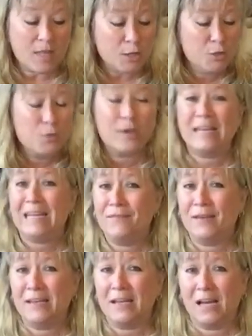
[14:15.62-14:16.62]
you can
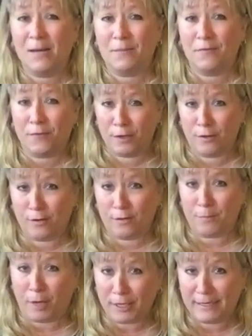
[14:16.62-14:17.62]
even, um, for your
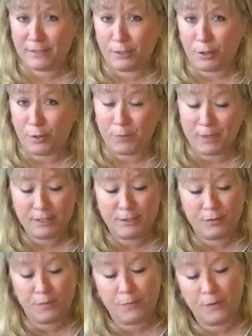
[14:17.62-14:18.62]
parties, your home parties,
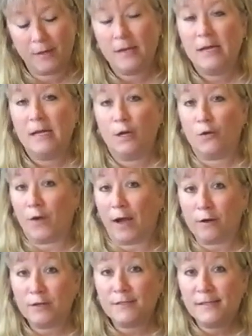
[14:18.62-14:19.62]
you can put
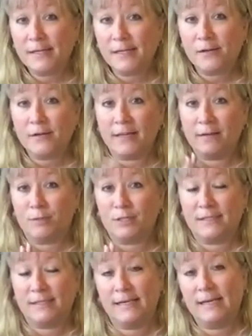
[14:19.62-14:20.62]
crackers in here and let them
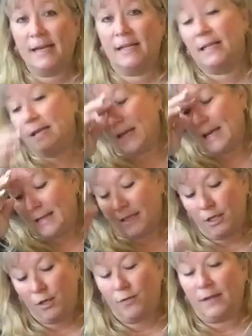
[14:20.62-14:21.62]
just sit and
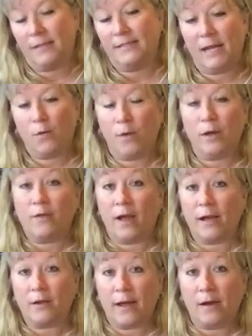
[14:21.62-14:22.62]
then you can take one
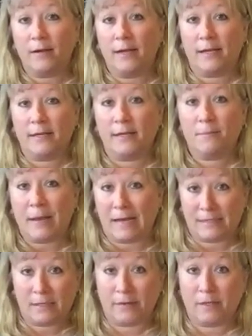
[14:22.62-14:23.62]
cracker out and
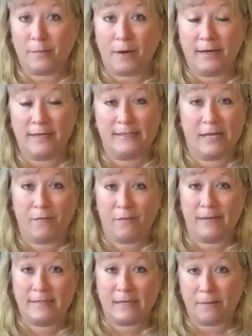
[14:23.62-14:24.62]
pass it around the party and say
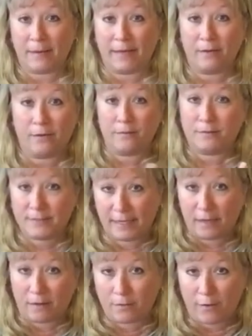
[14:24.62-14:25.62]
everybody take a bite or
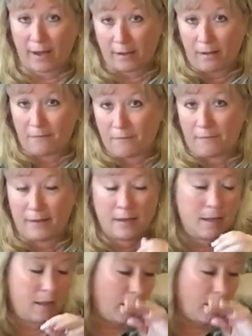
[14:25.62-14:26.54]
take a crack off of it.